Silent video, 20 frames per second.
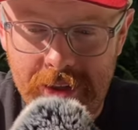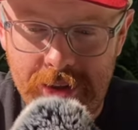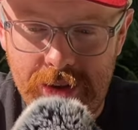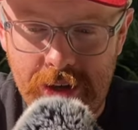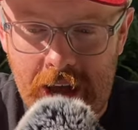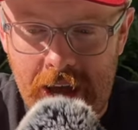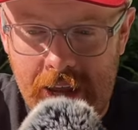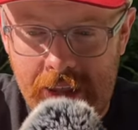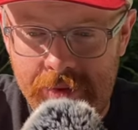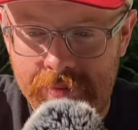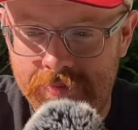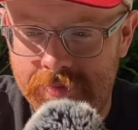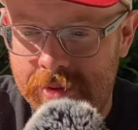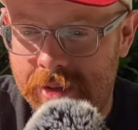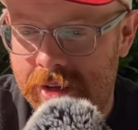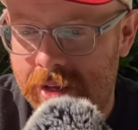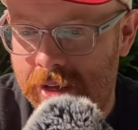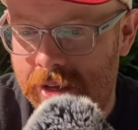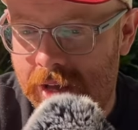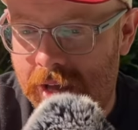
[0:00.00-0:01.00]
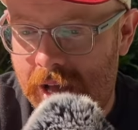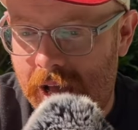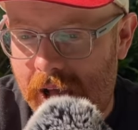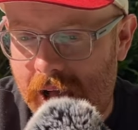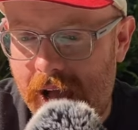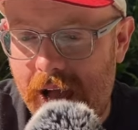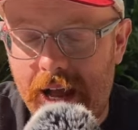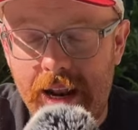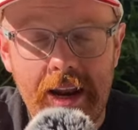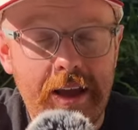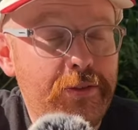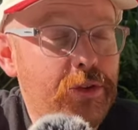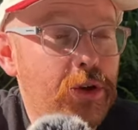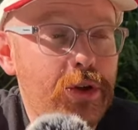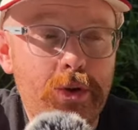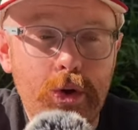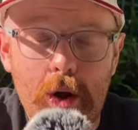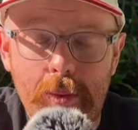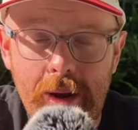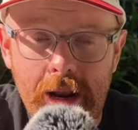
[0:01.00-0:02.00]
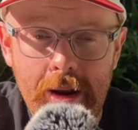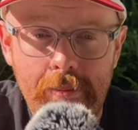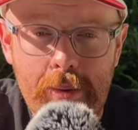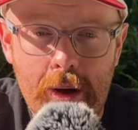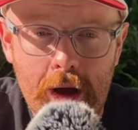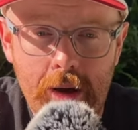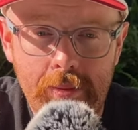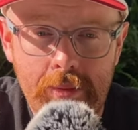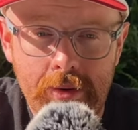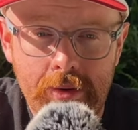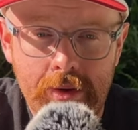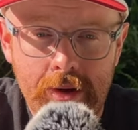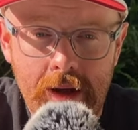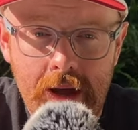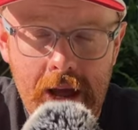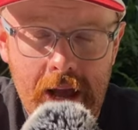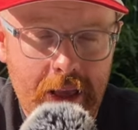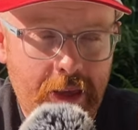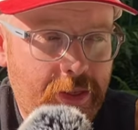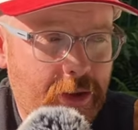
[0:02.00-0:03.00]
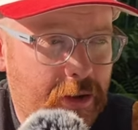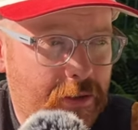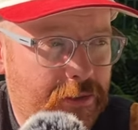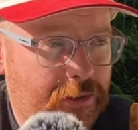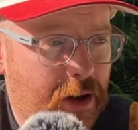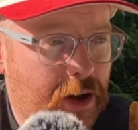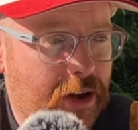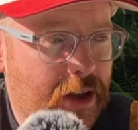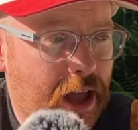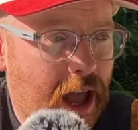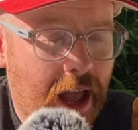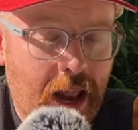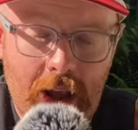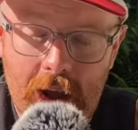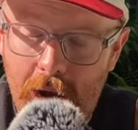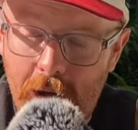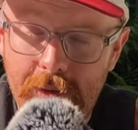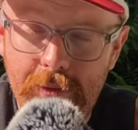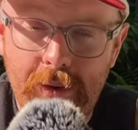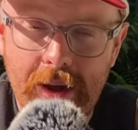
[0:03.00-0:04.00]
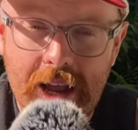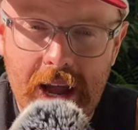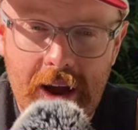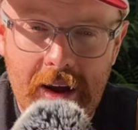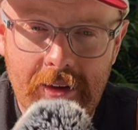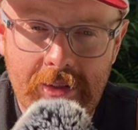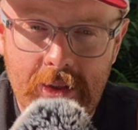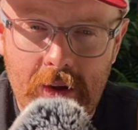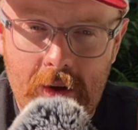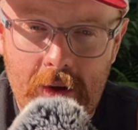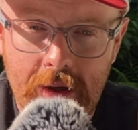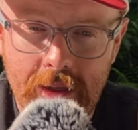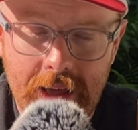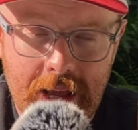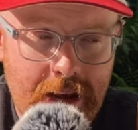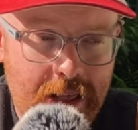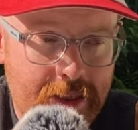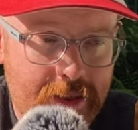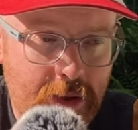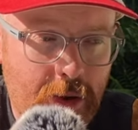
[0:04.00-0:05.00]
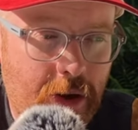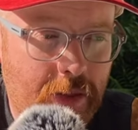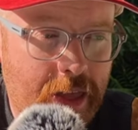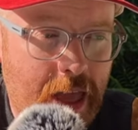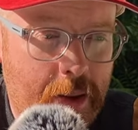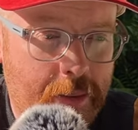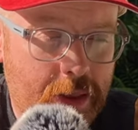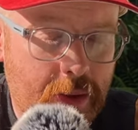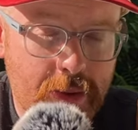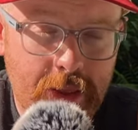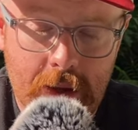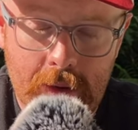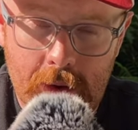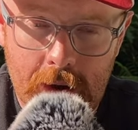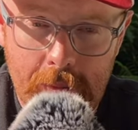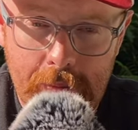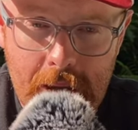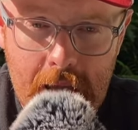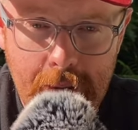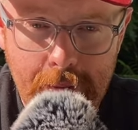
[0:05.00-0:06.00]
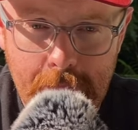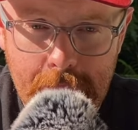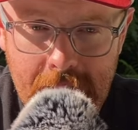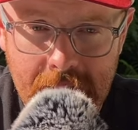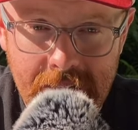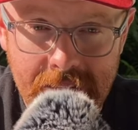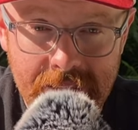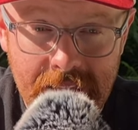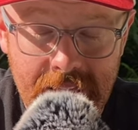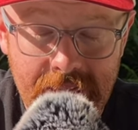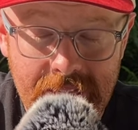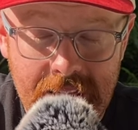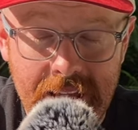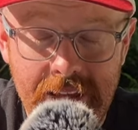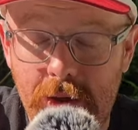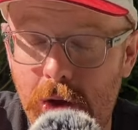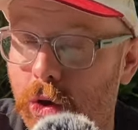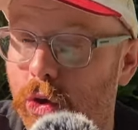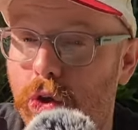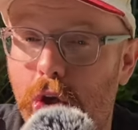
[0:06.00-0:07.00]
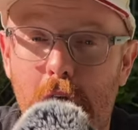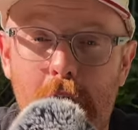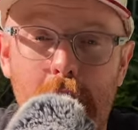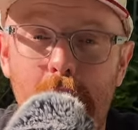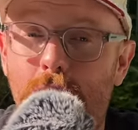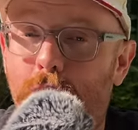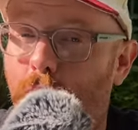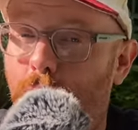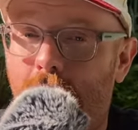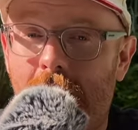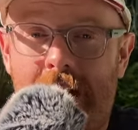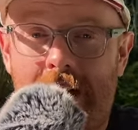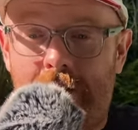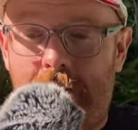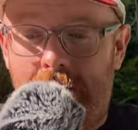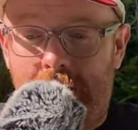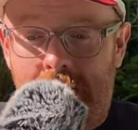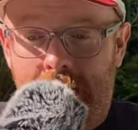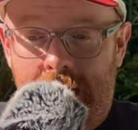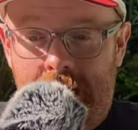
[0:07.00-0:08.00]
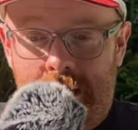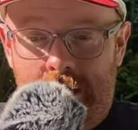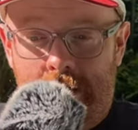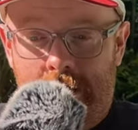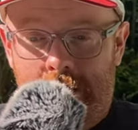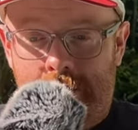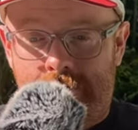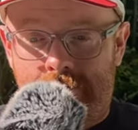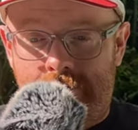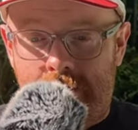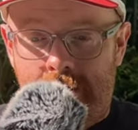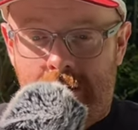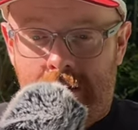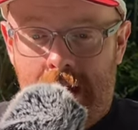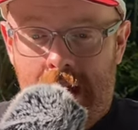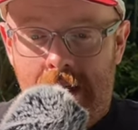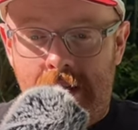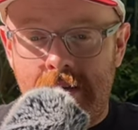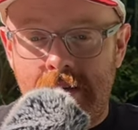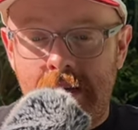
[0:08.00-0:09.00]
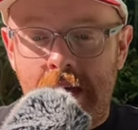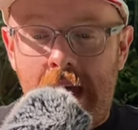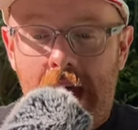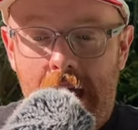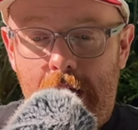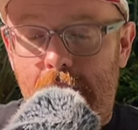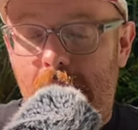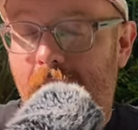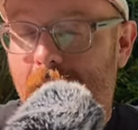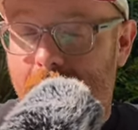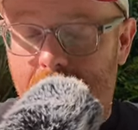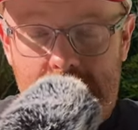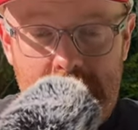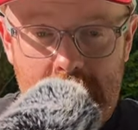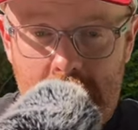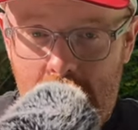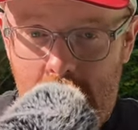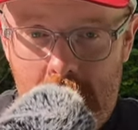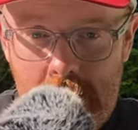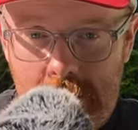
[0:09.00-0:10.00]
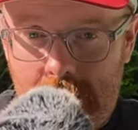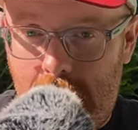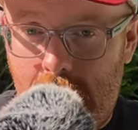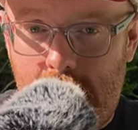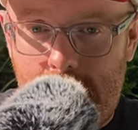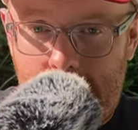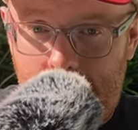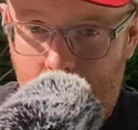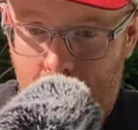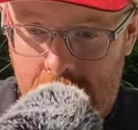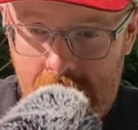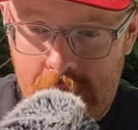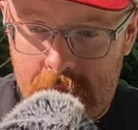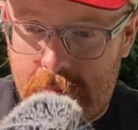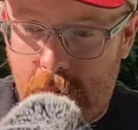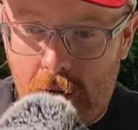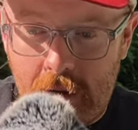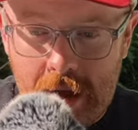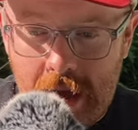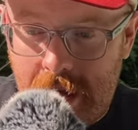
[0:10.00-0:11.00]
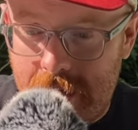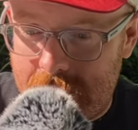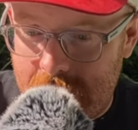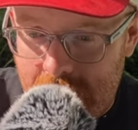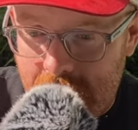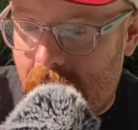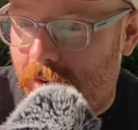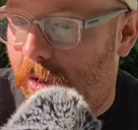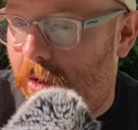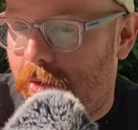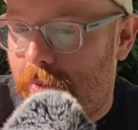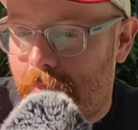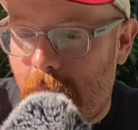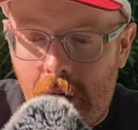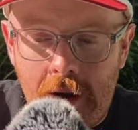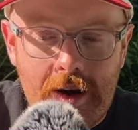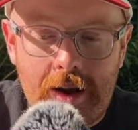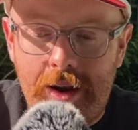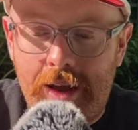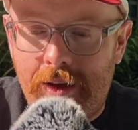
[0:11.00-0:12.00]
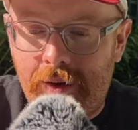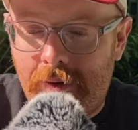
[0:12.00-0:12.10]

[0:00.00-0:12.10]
shine. And if you saw me in a pub and you thought, fuck, I love what Gareth does, I listen to all the episodes, I'm going to buy him a pint to say thank you, you can do that online now. Okay? I do everything around here on my own in this podcast, including marketing,